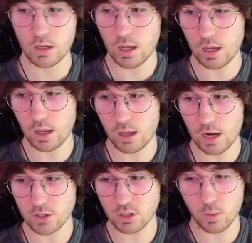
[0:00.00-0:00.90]

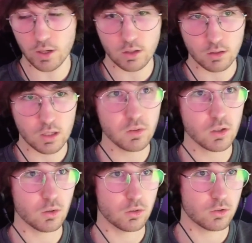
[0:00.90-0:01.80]
actually quite
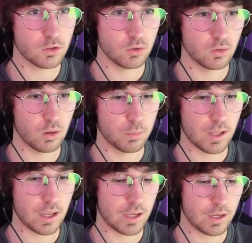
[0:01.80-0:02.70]
difficult to
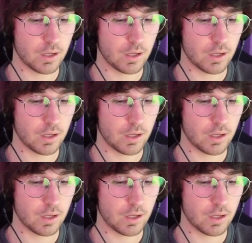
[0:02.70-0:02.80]
apply